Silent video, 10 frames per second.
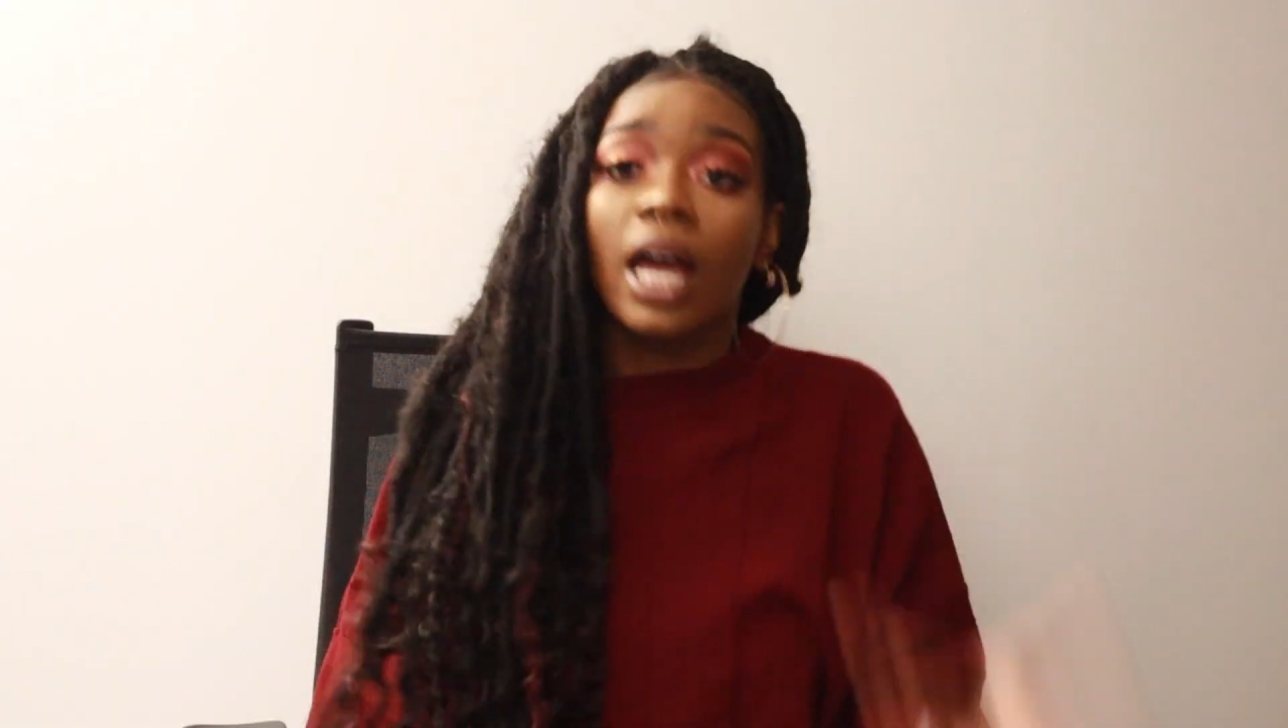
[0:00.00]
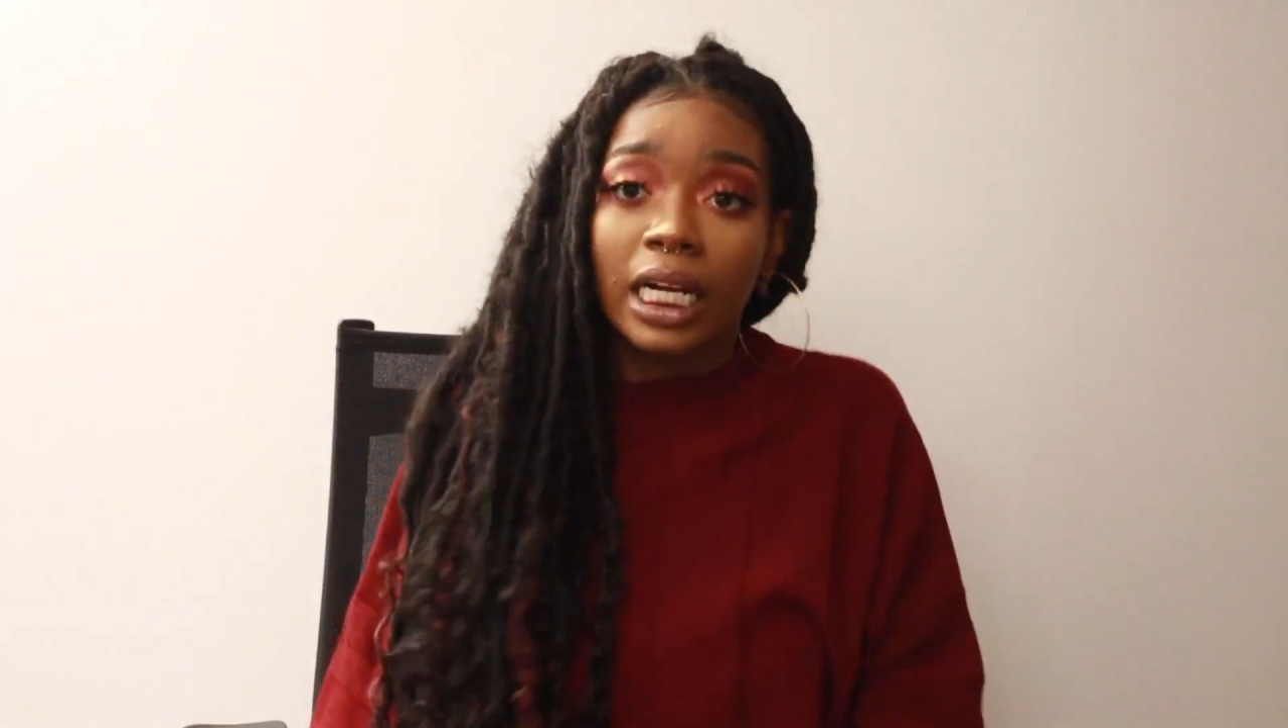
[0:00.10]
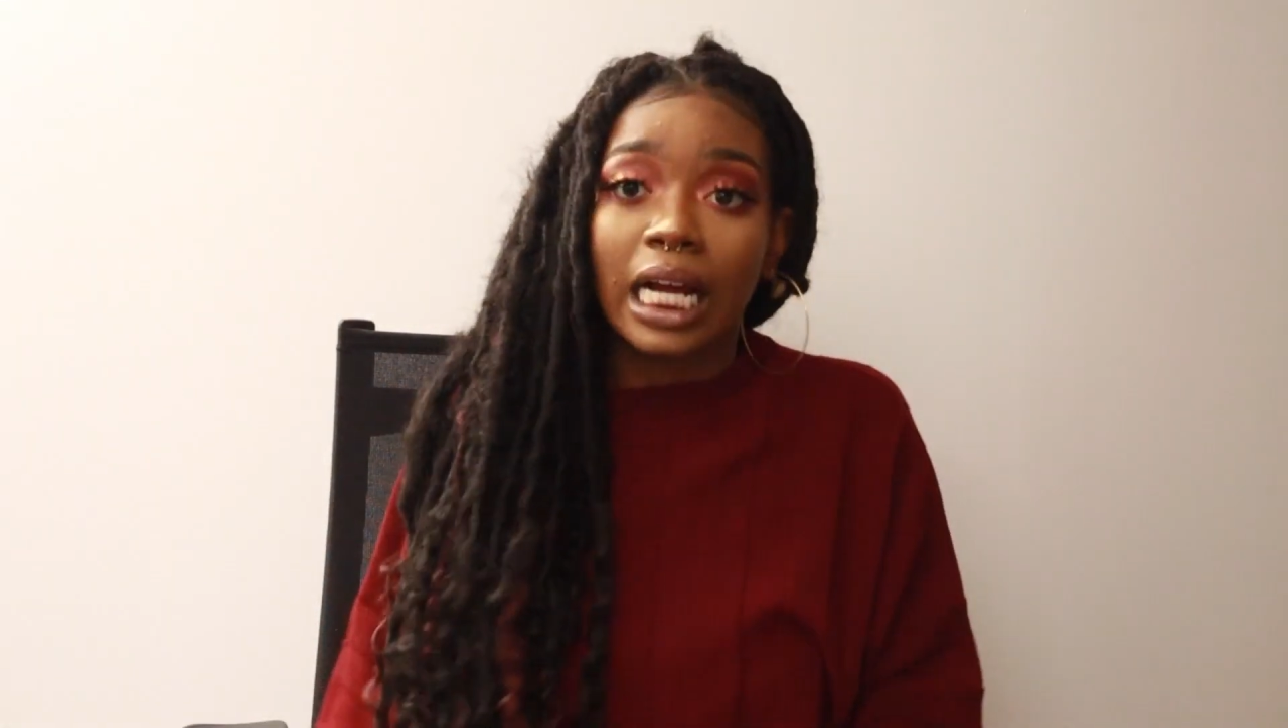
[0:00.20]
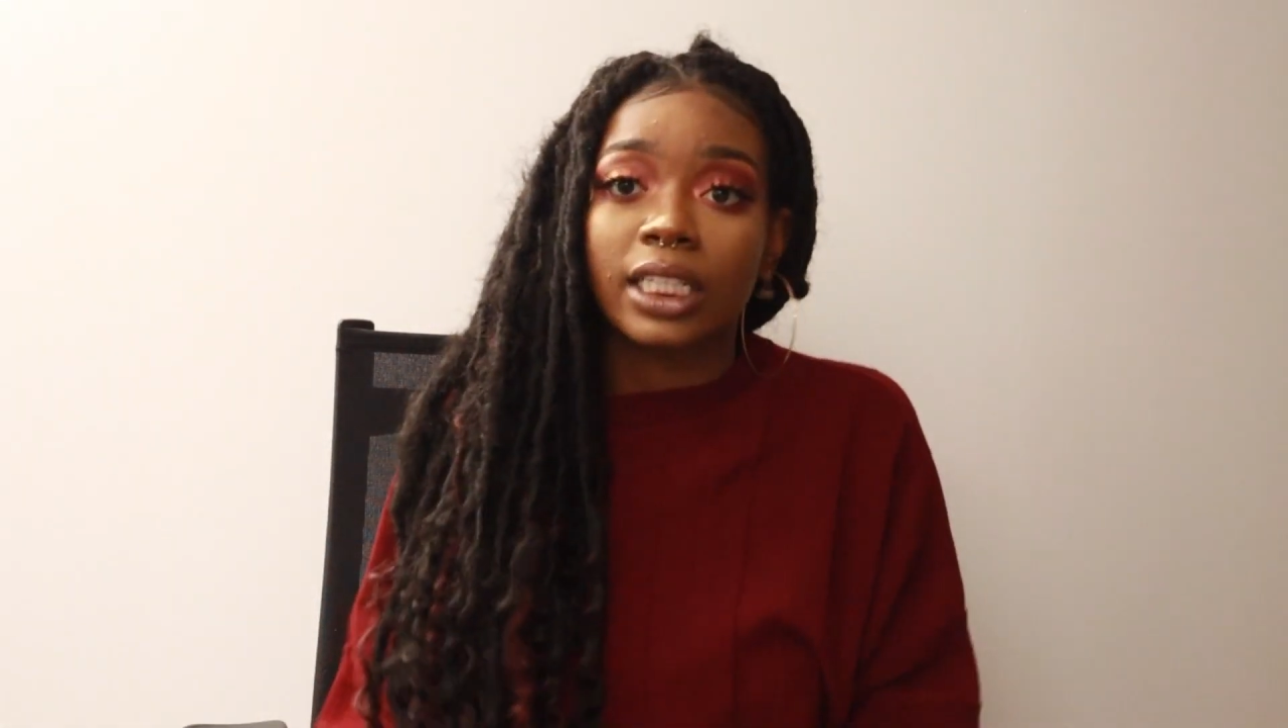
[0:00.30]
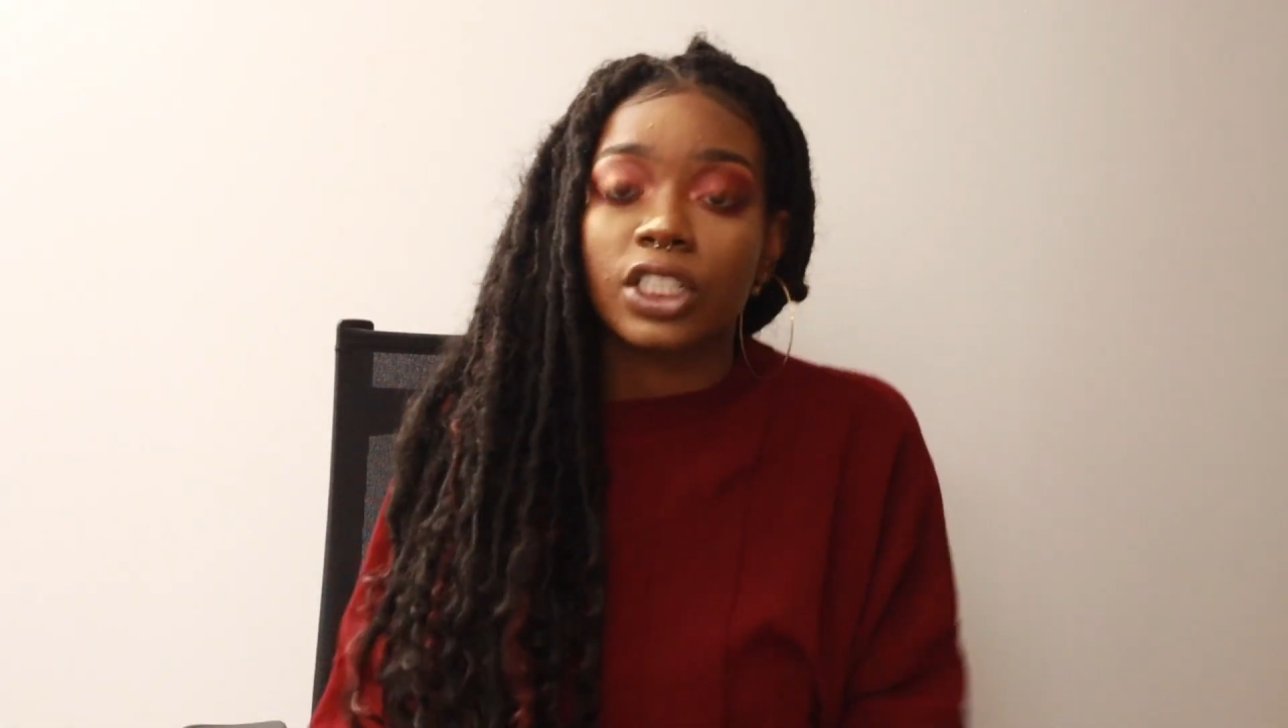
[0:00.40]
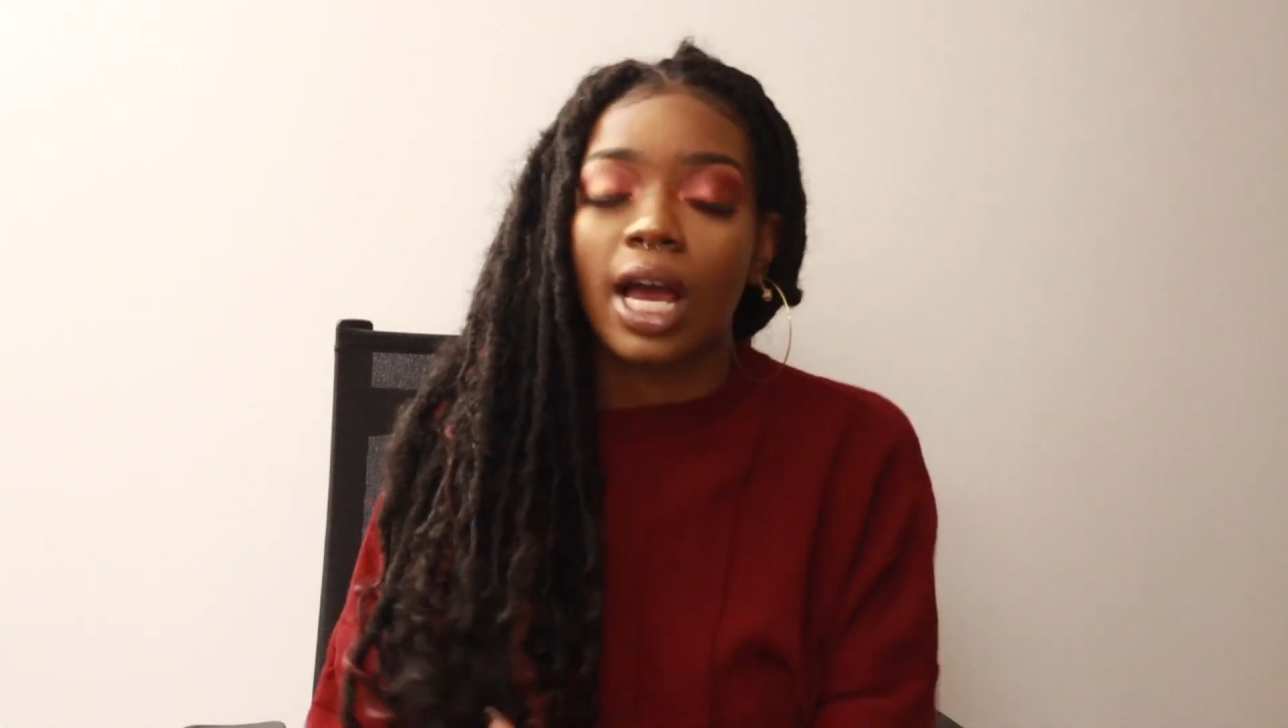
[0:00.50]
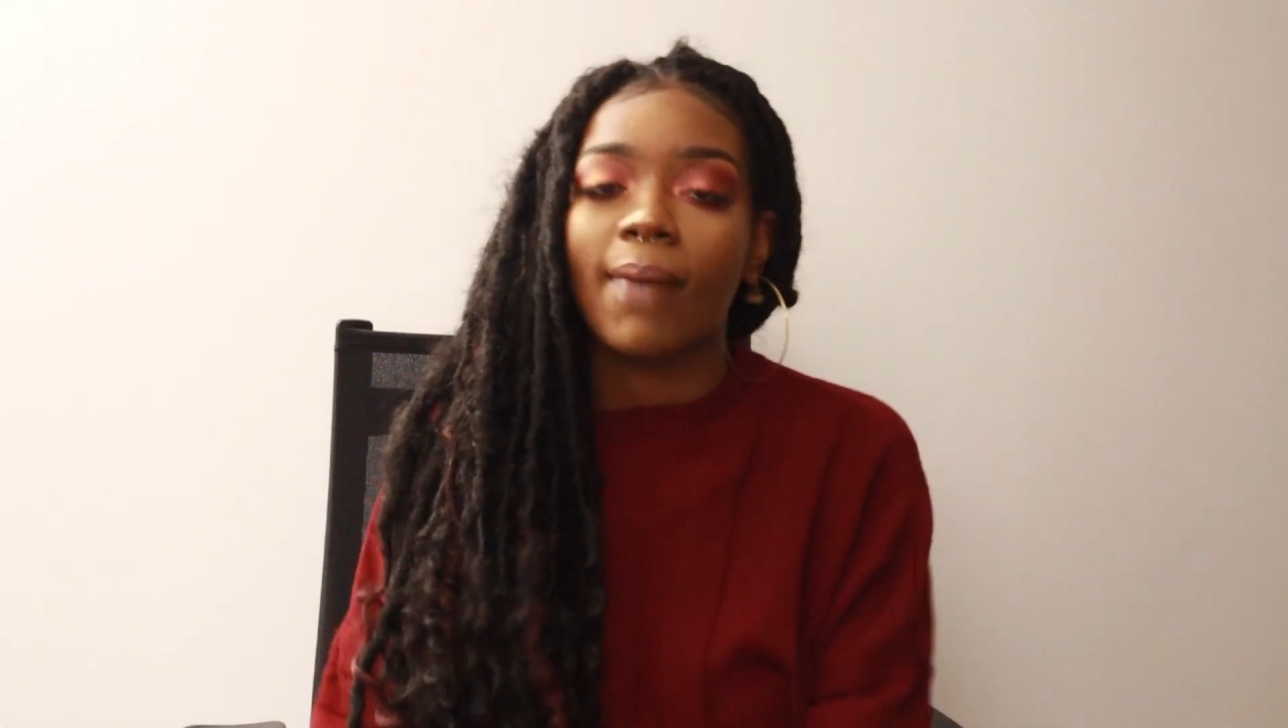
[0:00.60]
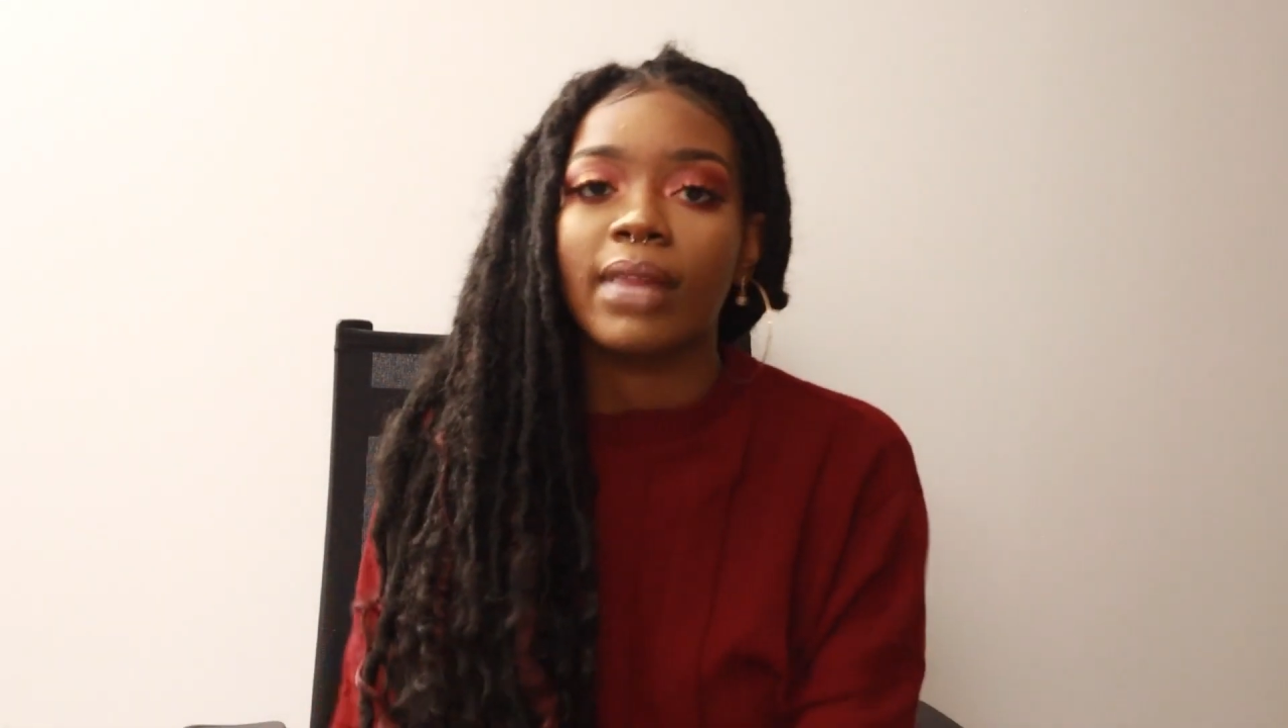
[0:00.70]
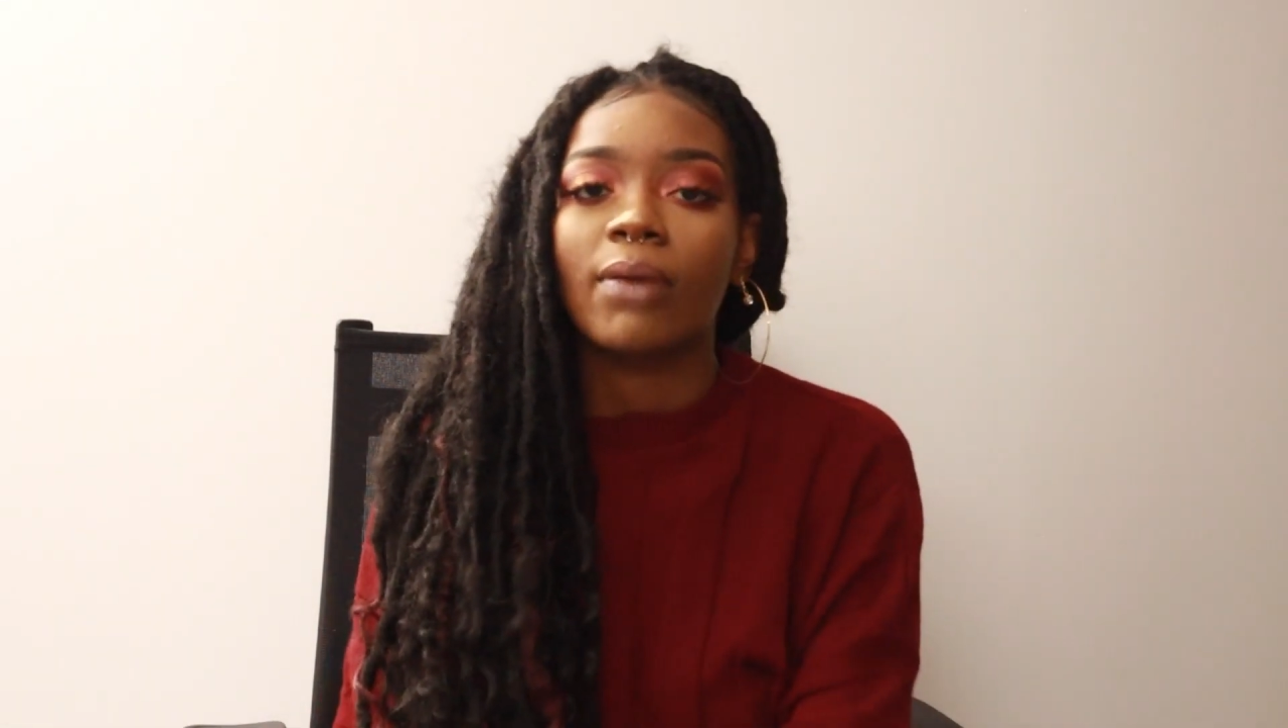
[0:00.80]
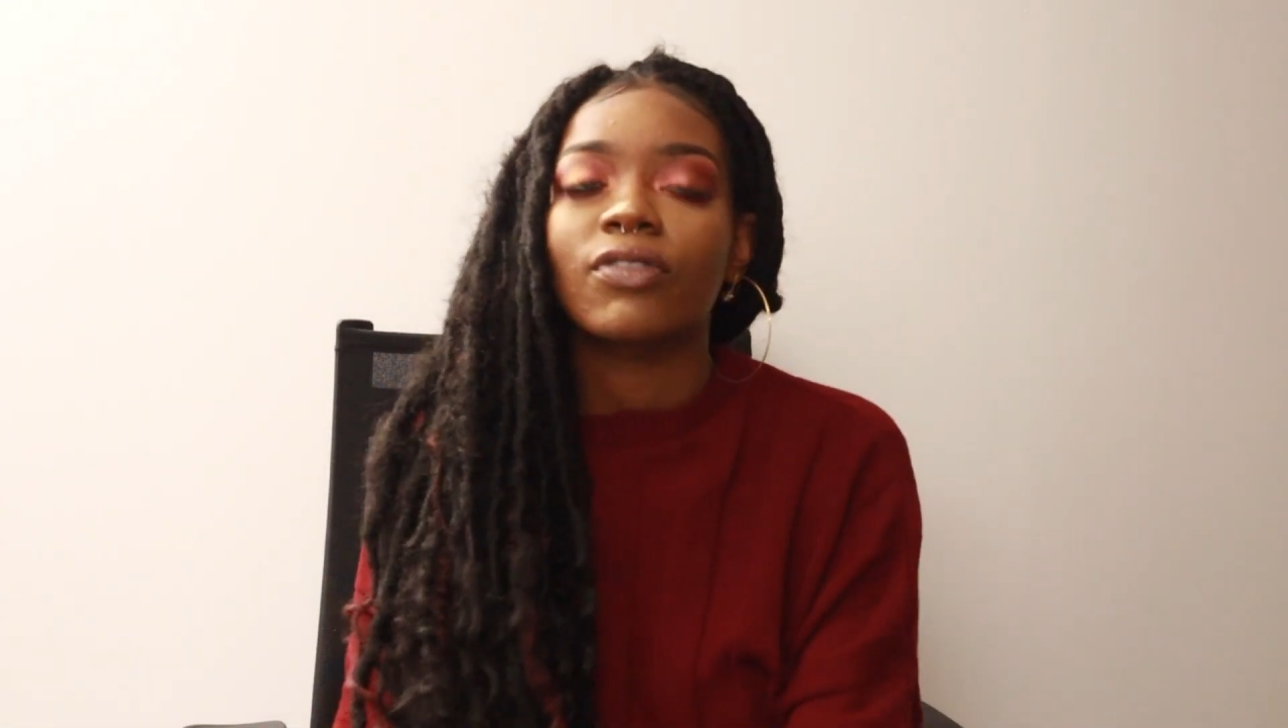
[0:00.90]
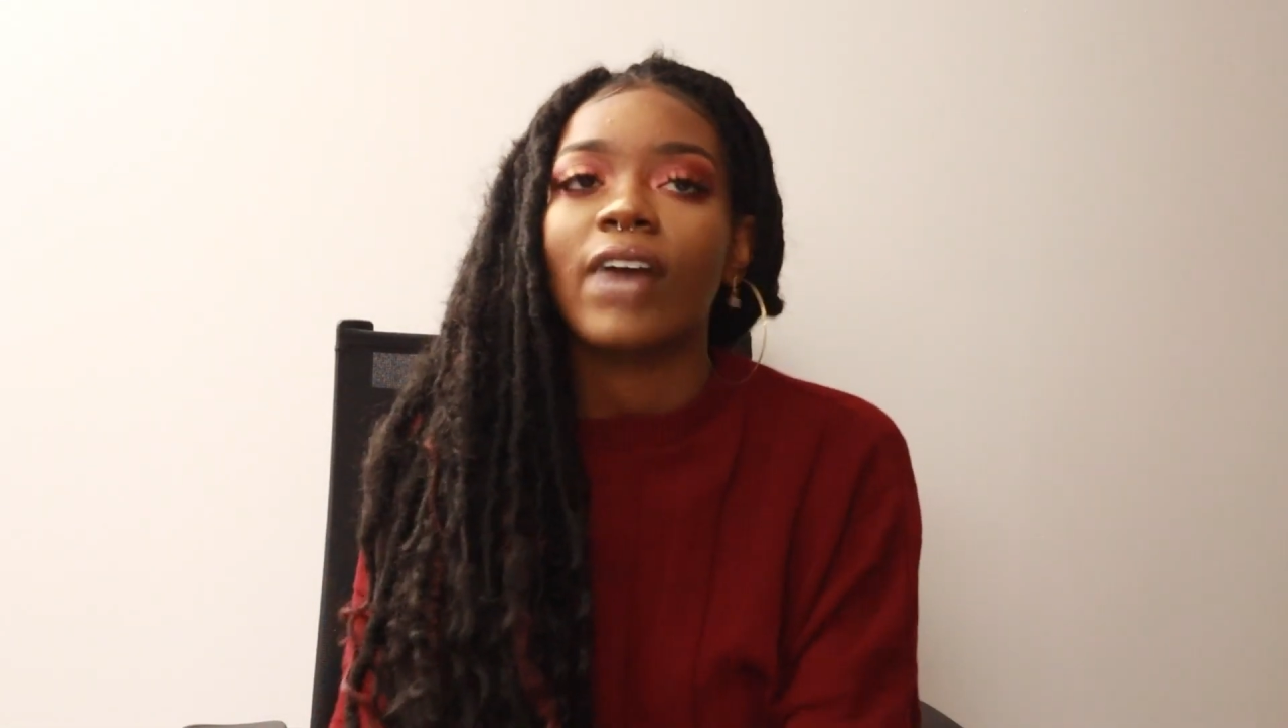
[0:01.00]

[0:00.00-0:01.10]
got the job and I was